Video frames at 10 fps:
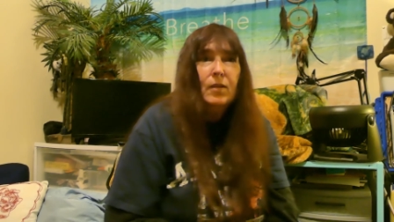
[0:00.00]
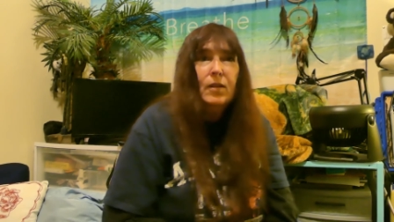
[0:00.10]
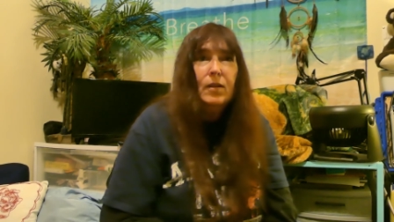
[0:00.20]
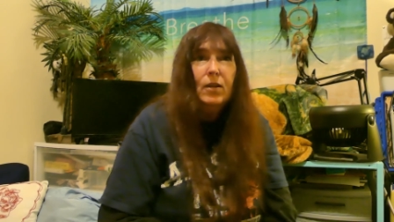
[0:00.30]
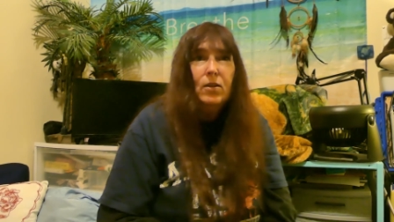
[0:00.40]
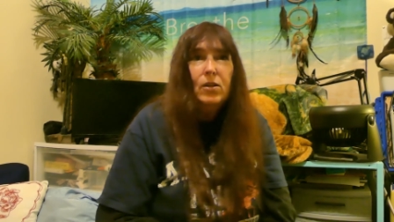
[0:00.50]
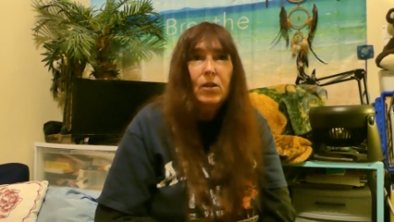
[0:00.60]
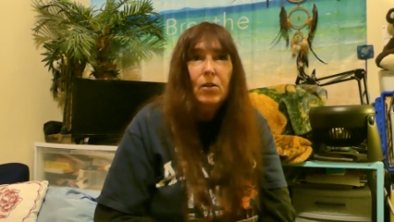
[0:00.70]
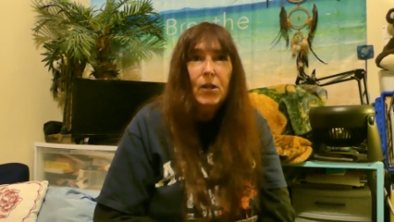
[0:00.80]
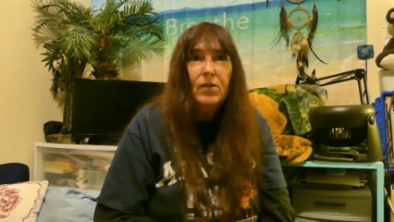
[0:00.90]
that you can go
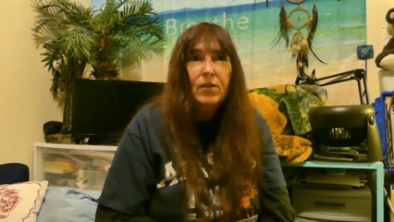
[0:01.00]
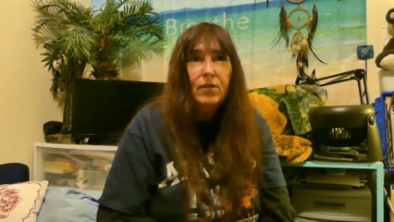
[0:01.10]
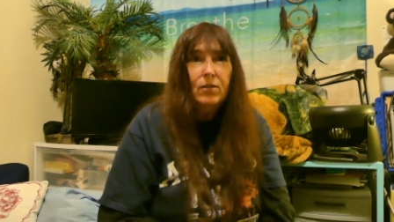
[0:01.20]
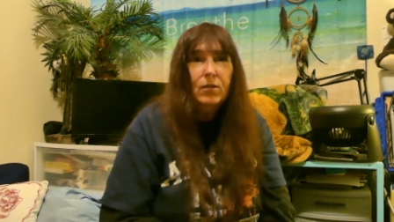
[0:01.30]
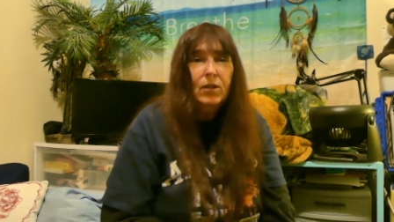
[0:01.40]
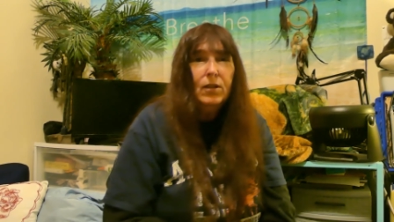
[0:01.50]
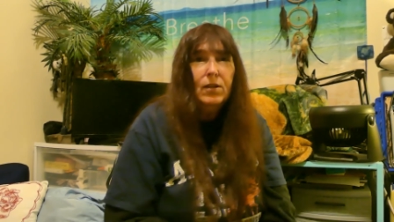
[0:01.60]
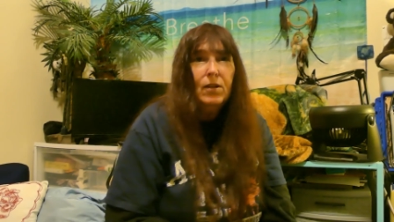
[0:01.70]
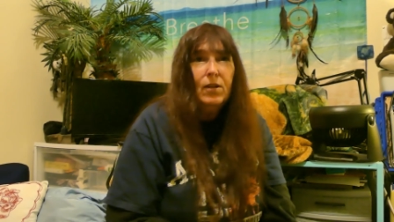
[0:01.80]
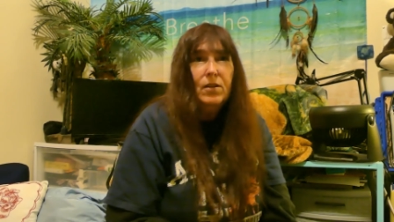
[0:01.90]
out to and get in
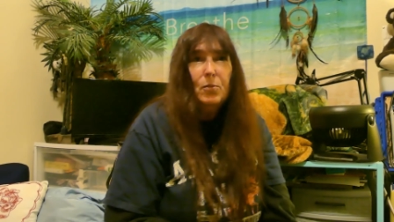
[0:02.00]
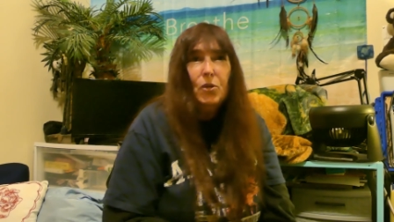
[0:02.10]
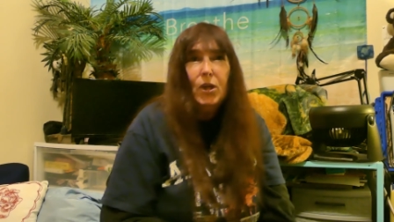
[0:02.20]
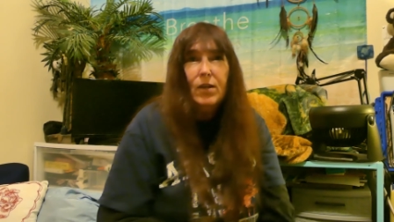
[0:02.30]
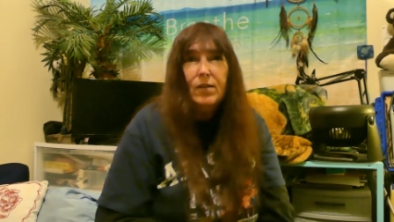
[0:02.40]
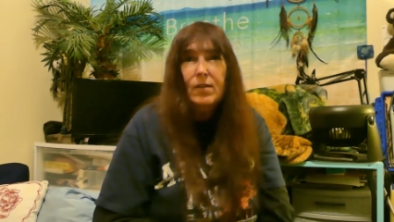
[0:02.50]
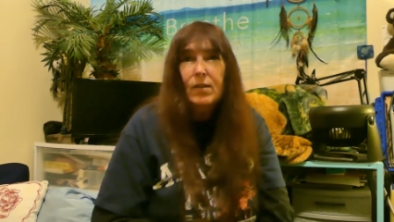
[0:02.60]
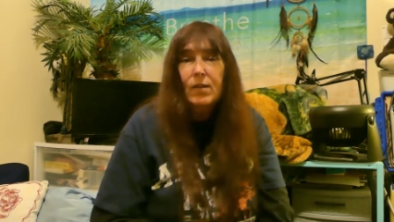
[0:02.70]
the hot springs.